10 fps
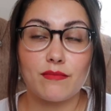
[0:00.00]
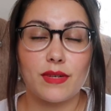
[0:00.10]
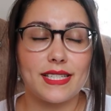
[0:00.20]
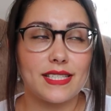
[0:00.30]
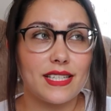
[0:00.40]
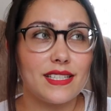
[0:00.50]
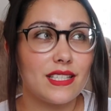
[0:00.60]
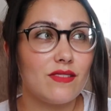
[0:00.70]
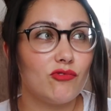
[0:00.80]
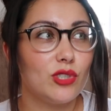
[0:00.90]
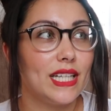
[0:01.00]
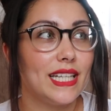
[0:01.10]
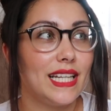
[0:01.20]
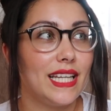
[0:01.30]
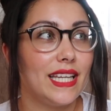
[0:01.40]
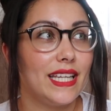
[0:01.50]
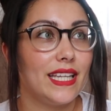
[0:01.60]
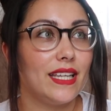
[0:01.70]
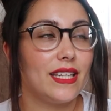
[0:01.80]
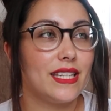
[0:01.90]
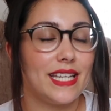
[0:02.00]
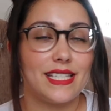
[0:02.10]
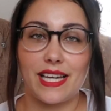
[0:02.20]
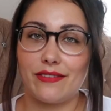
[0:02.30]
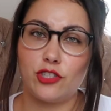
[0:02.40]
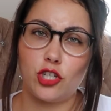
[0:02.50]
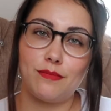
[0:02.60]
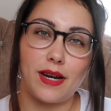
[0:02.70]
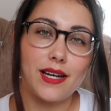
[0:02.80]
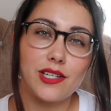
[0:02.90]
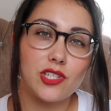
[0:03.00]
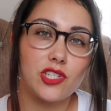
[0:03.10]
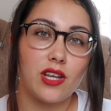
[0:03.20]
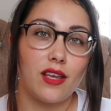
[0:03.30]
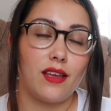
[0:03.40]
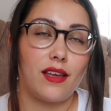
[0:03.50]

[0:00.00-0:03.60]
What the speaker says: my skin doesn't really need to have too much.